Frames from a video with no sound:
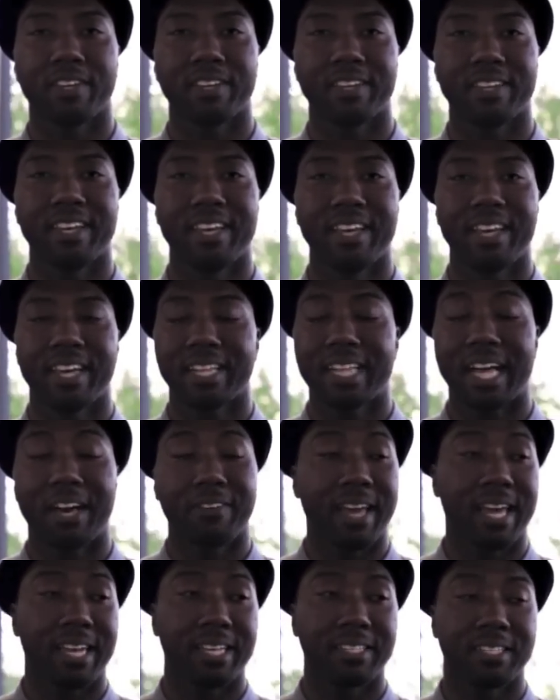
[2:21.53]
And
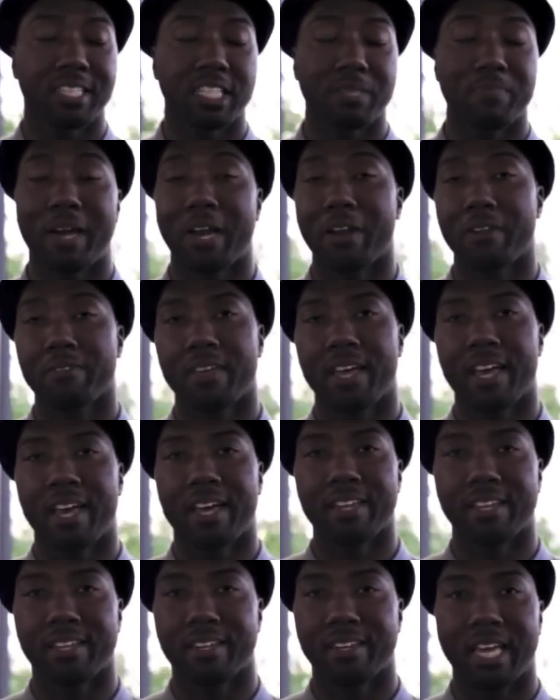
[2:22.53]
Cloud Atlas inspired
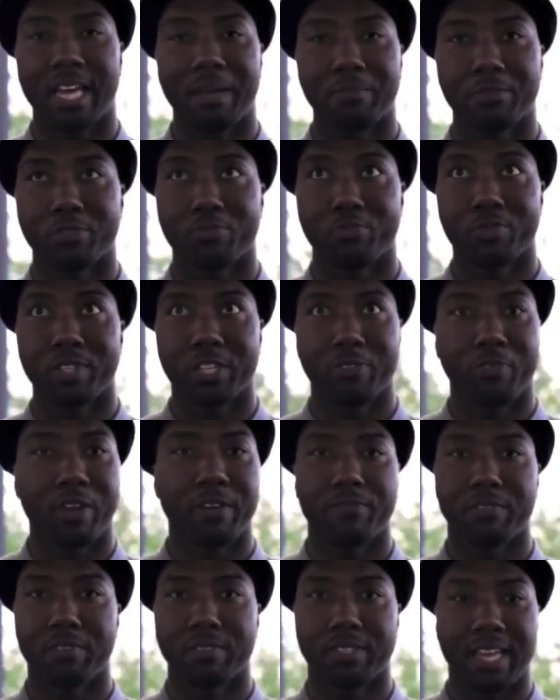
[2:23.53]
that, and I'm just really
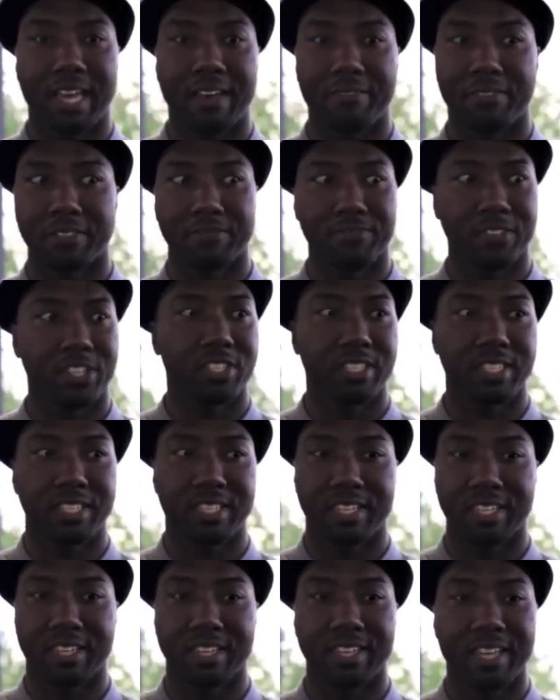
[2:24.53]
grateful to have this
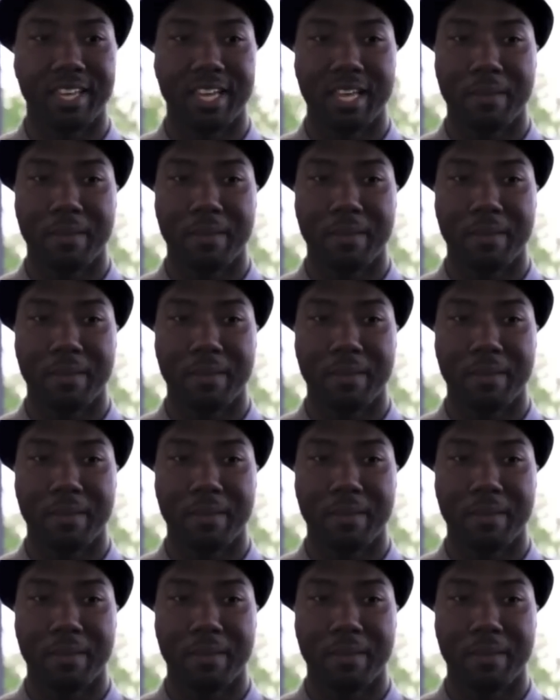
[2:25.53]
vision and